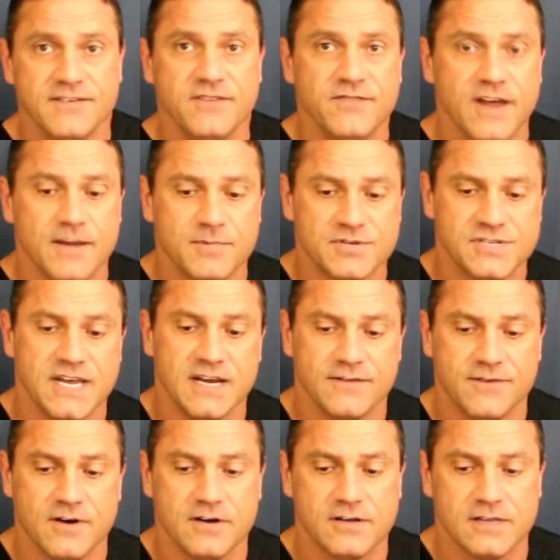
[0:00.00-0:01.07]

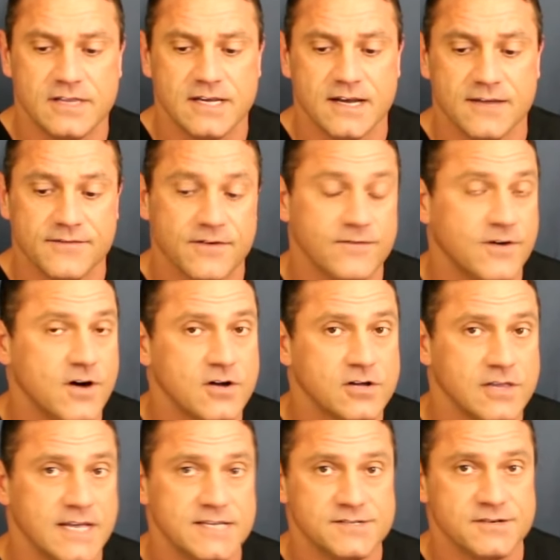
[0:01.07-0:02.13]
75% of all, of
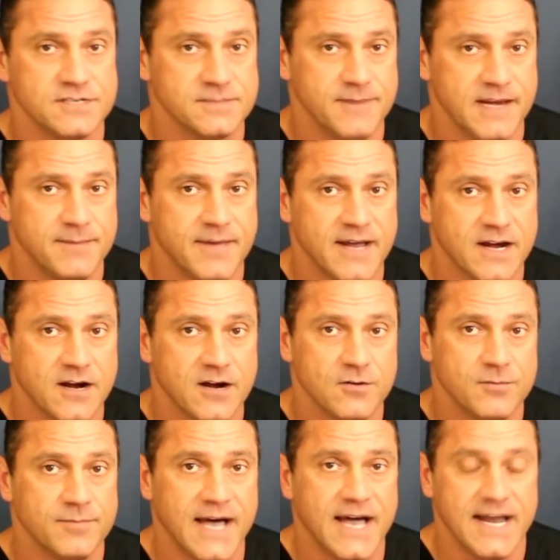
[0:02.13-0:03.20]
all cholesterol is made by
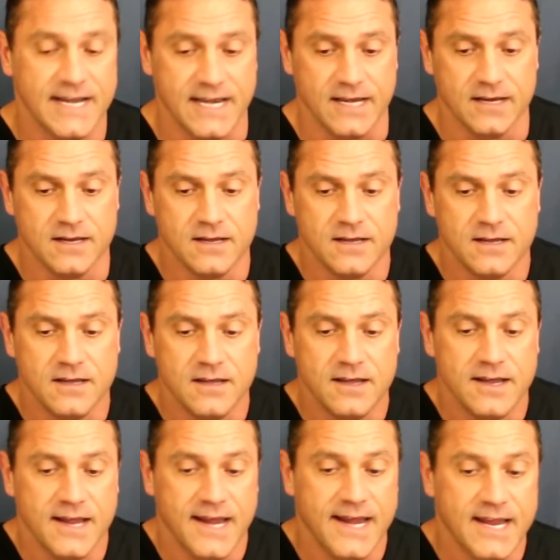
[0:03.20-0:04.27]
our own body.
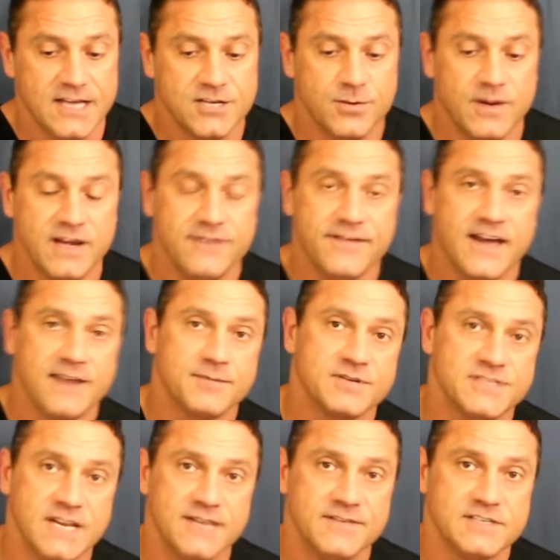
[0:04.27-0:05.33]
And
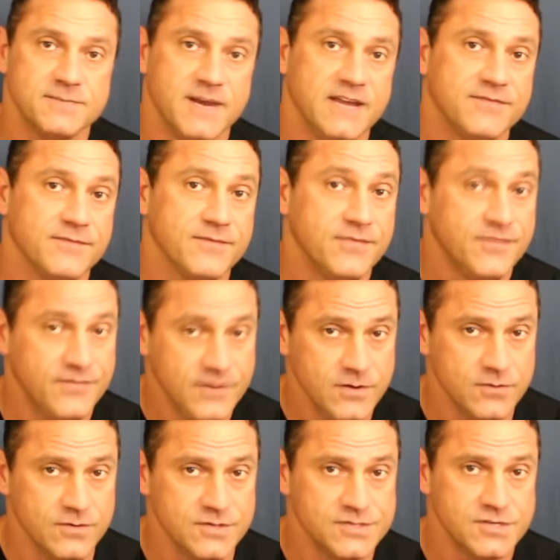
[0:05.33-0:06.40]
25% of it's made from
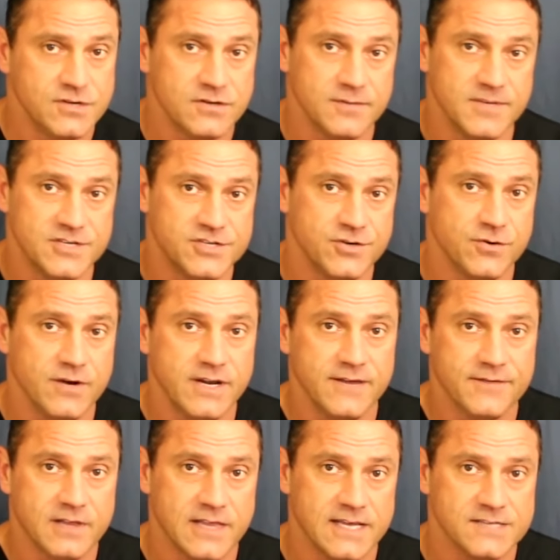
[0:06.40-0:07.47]
food. So the majority
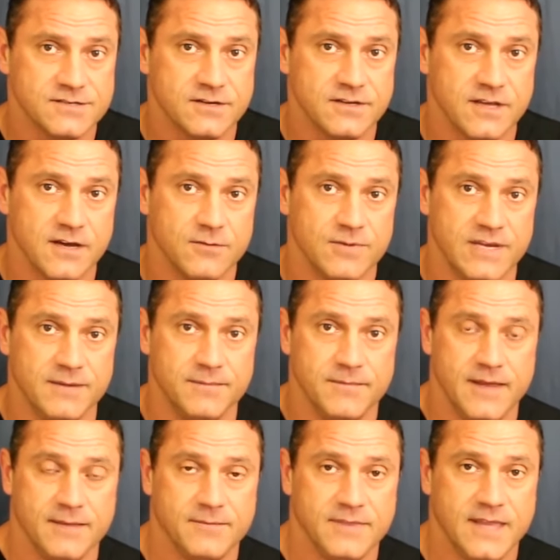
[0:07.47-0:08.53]
of cholesterol that
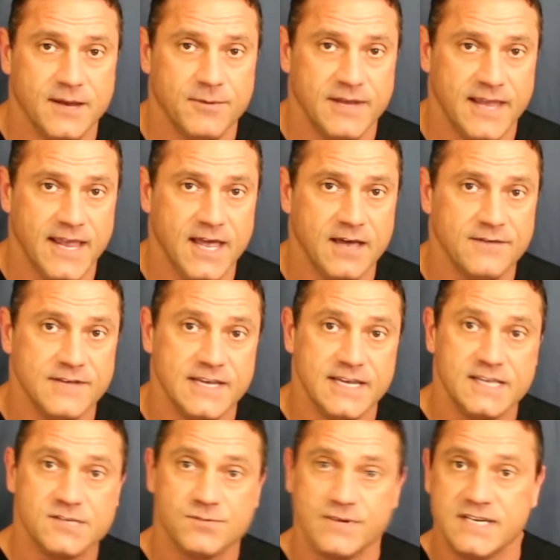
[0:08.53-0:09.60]
we, that we have
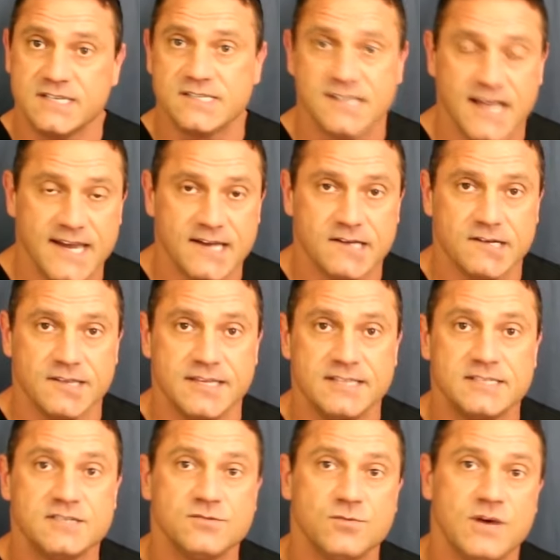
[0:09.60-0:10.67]
is recycled.
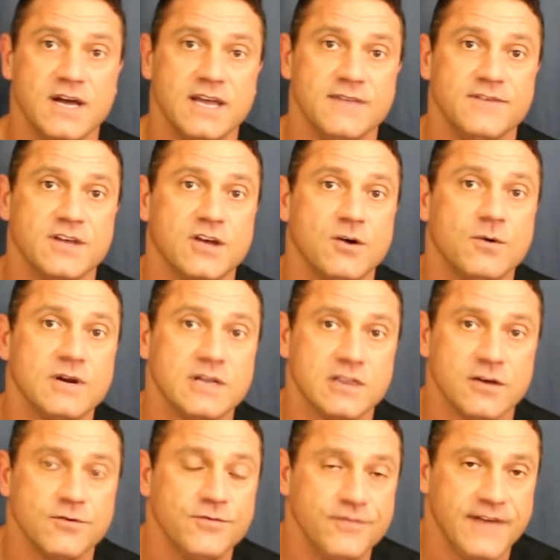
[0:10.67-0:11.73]
This is why if you go on a
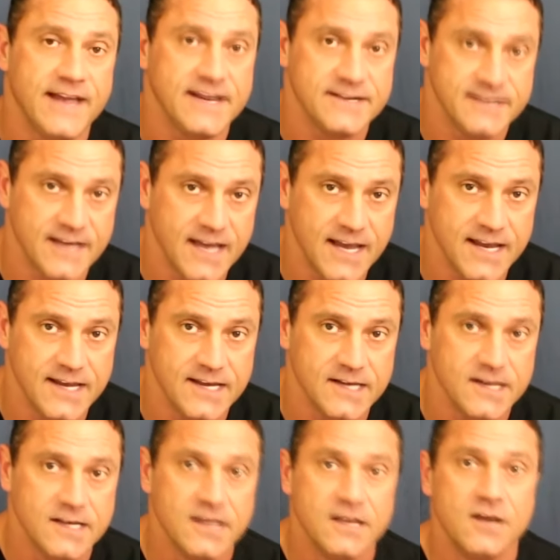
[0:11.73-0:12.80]
low-fat
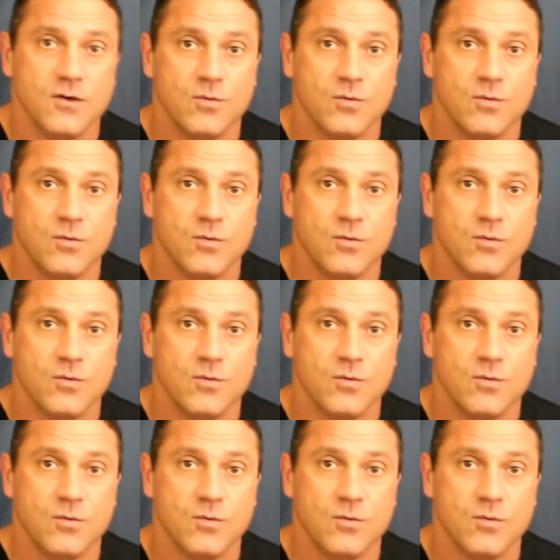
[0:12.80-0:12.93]
diet,